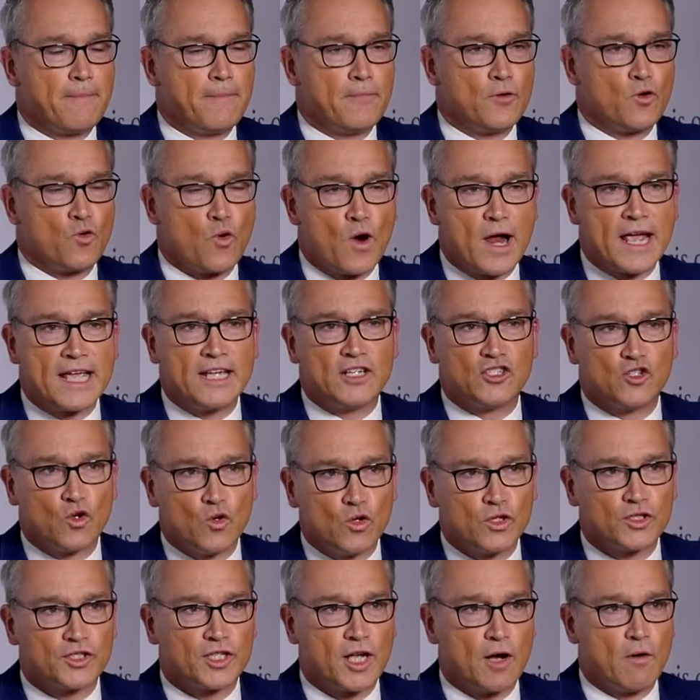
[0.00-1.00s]
Greg is
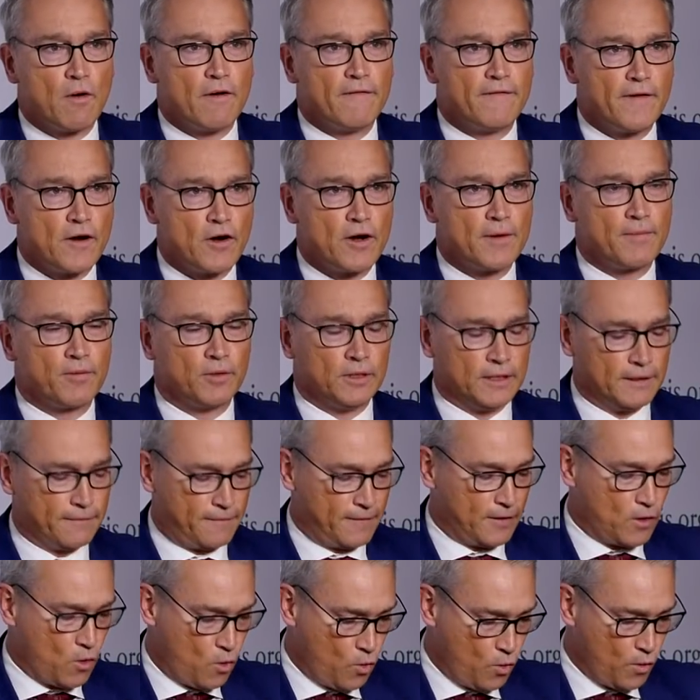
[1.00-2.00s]
also a very
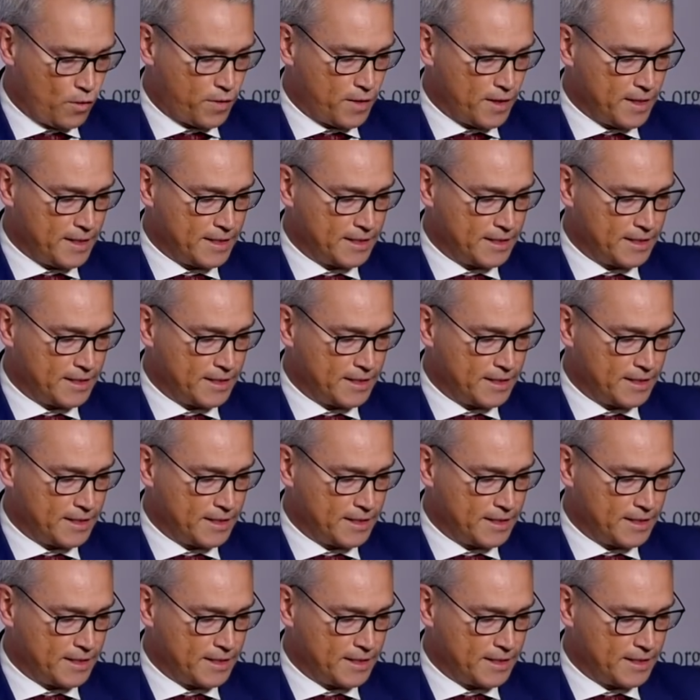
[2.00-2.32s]
prolific author.